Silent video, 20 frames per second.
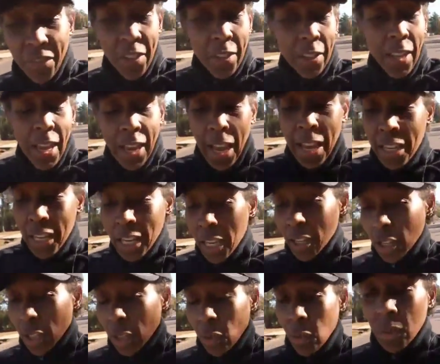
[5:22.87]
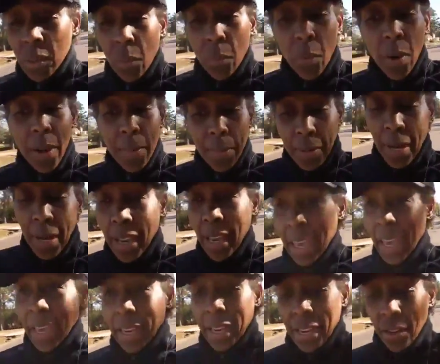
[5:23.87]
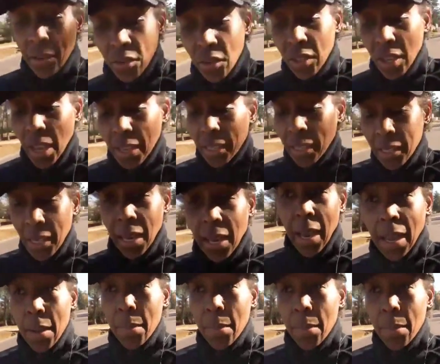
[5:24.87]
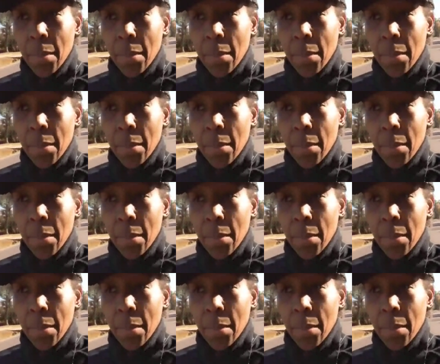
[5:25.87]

feel like I need to lose some weight, but I can't exercise because I got